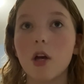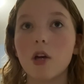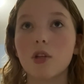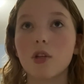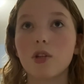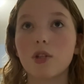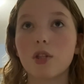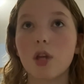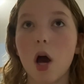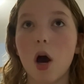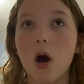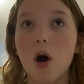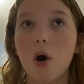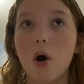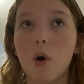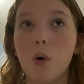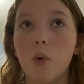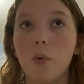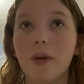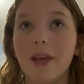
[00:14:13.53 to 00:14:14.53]

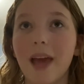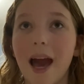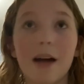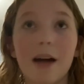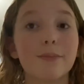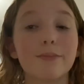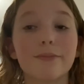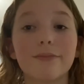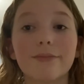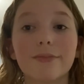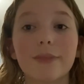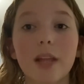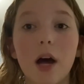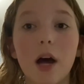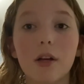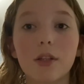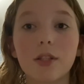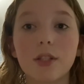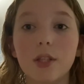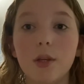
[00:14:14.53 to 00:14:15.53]
So yeah,
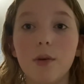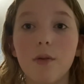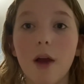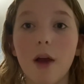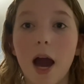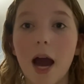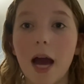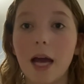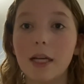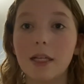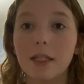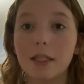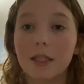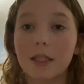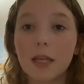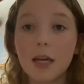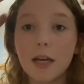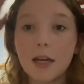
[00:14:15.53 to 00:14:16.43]
I'll see you guys